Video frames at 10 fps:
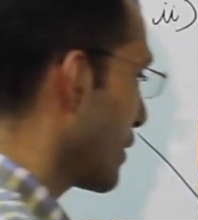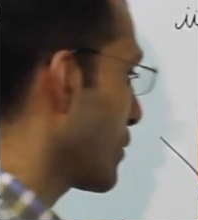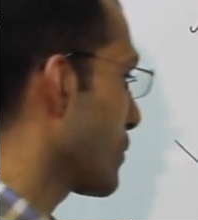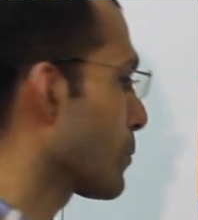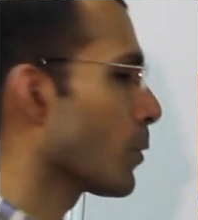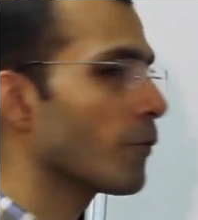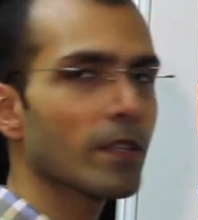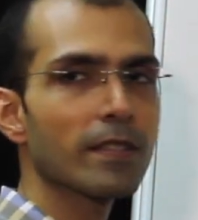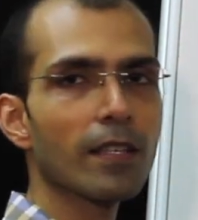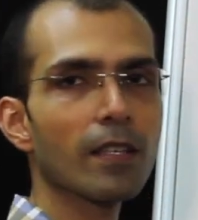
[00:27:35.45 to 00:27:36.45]
So
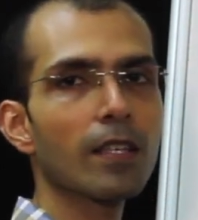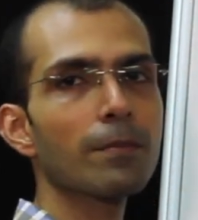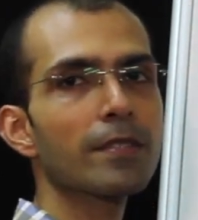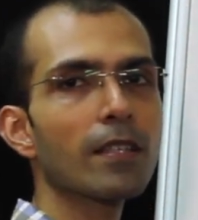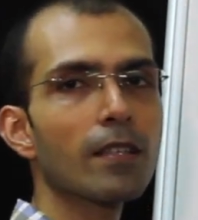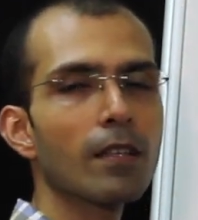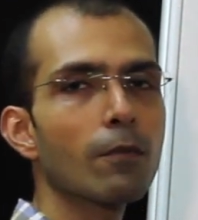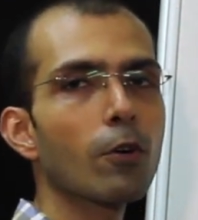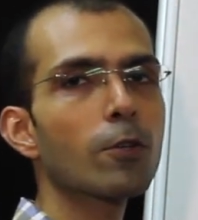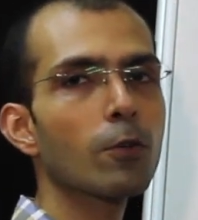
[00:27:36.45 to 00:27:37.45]
for circumcircle,
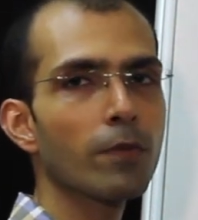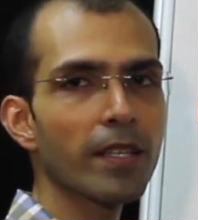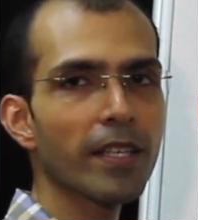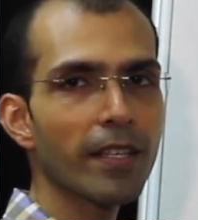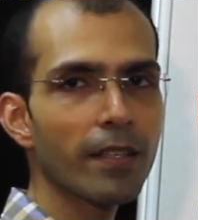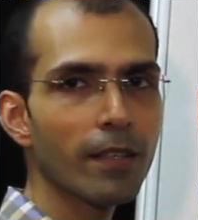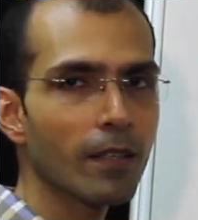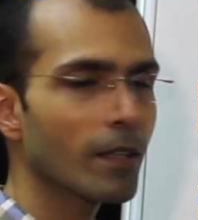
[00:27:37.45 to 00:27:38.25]
what do we need?